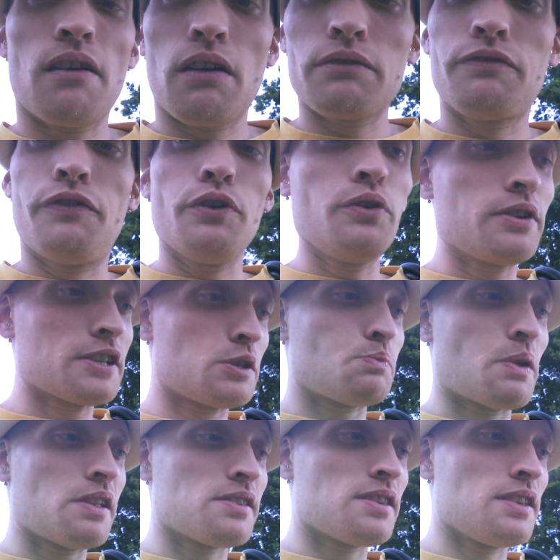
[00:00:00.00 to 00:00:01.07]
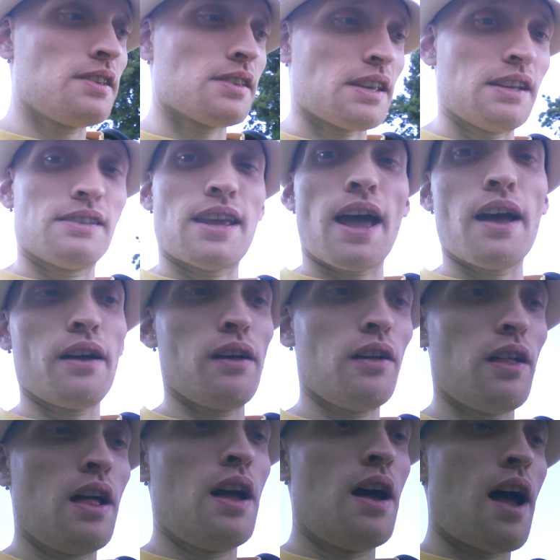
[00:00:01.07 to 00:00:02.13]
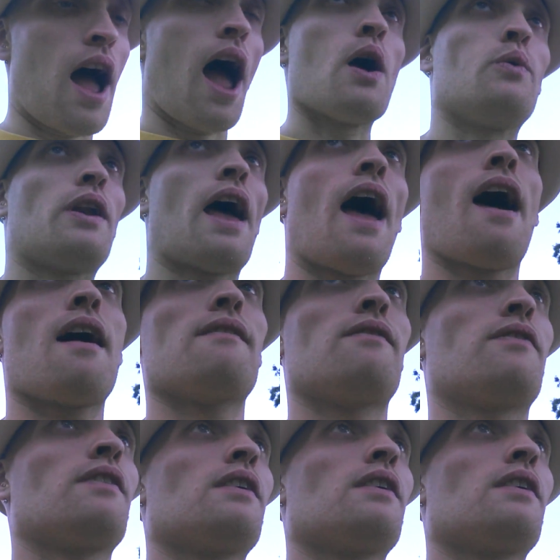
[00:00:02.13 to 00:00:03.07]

on food expenses until I would have